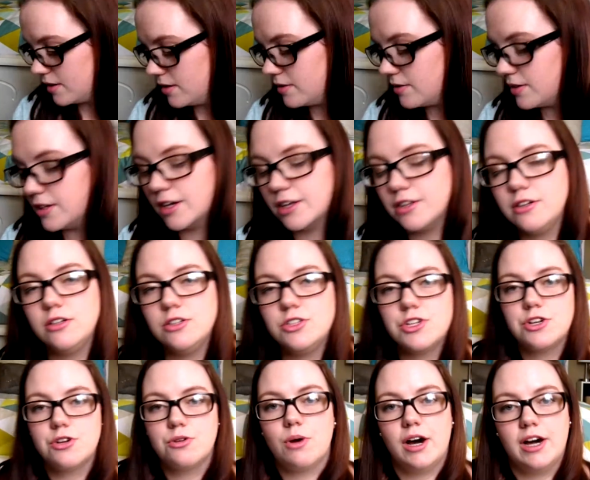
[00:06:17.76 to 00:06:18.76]
The other
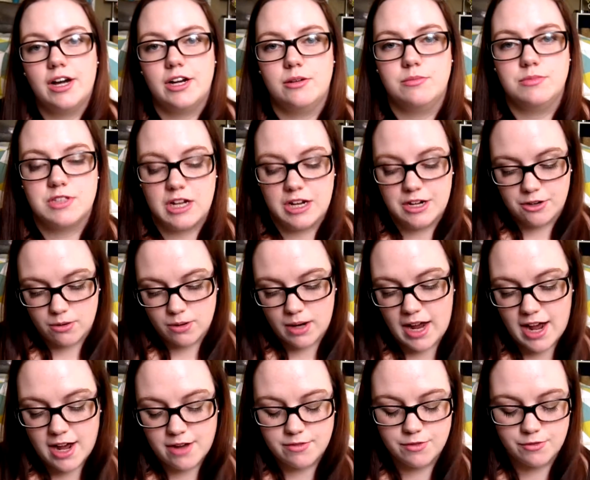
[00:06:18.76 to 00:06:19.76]
2 items that I don't
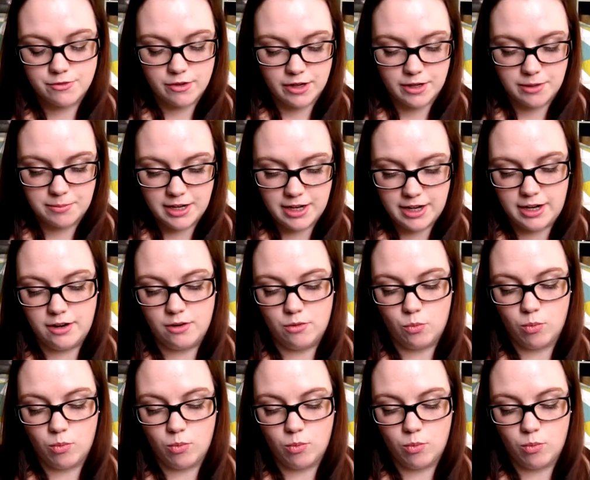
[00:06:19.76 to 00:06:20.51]
have in front of me